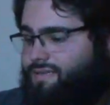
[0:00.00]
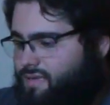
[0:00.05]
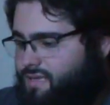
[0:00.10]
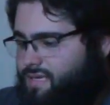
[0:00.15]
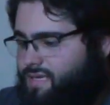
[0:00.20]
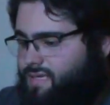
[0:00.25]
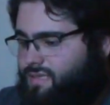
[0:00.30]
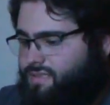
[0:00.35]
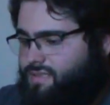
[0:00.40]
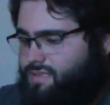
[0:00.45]

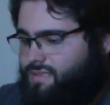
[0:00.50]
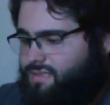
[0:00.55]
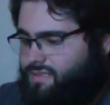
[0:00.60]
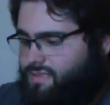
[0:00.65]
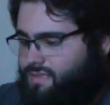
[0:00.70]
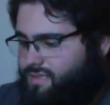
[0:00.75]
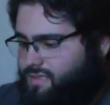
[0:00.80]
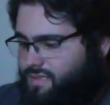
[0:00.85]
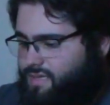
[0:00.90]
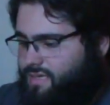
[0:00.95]

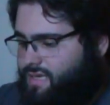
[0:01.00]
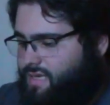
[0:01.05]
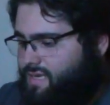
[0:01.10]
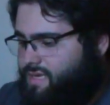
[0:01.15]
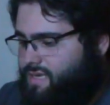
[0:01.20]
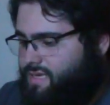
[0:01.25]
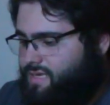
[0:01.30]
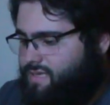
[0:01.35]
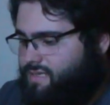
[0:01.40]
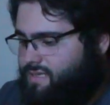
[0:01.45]
This
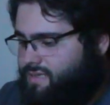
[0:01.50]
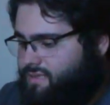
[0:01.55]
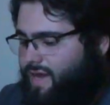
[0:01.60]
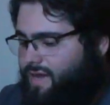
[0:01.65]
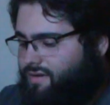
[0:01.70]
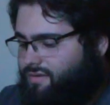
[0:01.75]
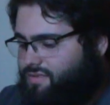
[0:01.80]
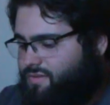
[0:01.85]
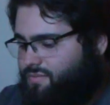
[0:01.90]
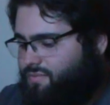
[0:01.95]
is,
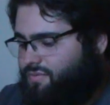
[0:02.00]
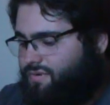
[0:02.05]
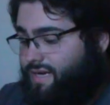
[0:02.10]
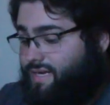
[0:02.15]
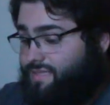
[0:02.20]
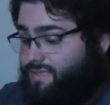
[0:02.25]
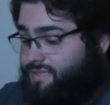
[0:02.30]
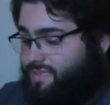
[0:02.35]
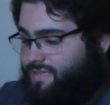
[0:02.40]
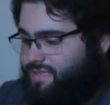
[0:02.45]
wow,
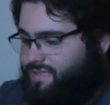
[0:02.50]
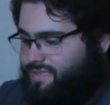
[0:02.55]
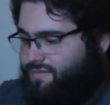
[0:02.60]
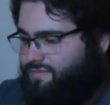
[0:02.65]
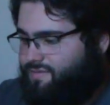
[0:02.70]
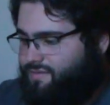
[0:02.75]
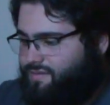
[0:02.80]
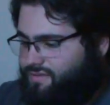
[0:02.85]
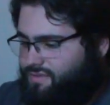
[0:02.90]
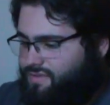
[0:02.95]
surprisingly
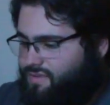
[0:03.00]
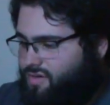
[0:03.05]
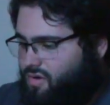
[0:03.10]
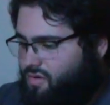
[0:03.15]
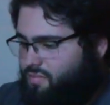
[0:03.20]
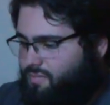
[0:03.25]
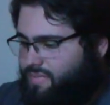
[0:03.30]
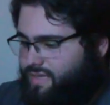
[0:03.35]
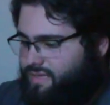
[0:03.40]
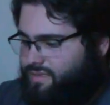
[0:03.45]
difficult to
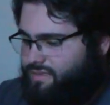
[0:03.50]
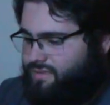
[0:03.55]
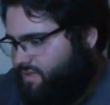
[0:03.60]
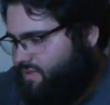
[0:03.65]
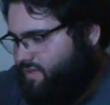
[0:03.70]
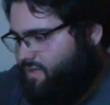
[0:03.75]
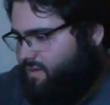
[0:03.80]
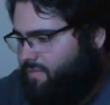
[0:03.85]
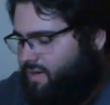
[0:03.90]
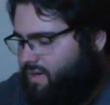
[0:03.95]
open.
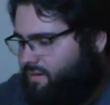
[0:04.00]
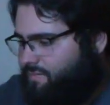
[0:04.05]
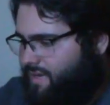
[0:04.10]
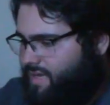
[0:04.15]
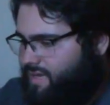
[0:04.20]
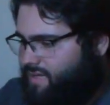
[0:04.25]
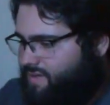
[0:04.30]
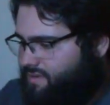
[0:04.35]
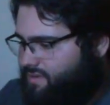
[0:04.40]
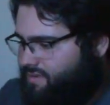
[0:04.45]
Come on,
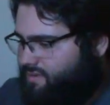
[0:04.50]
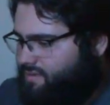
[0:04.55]
man.